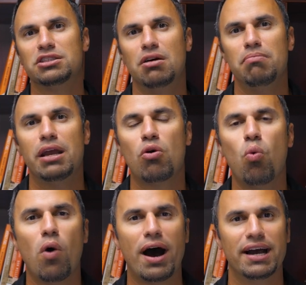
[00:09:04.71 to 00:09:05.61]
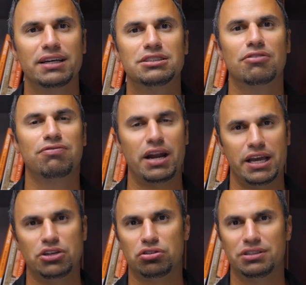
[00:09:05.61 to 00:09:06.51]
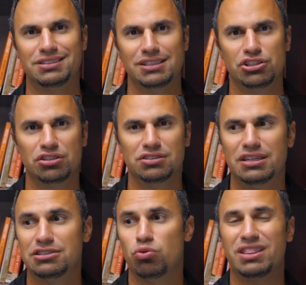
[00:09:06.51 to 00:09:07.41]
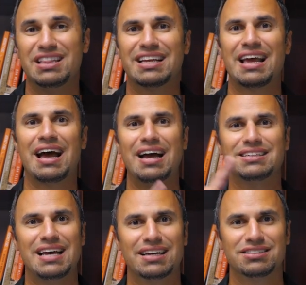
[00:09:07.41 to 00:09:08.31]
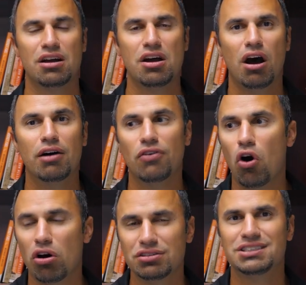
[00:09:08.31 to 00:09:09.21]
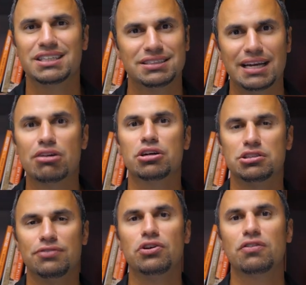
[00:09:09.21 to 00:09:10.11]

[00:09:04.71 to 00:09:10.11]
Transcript: to make wise financial decisions is within the context of all six areas of your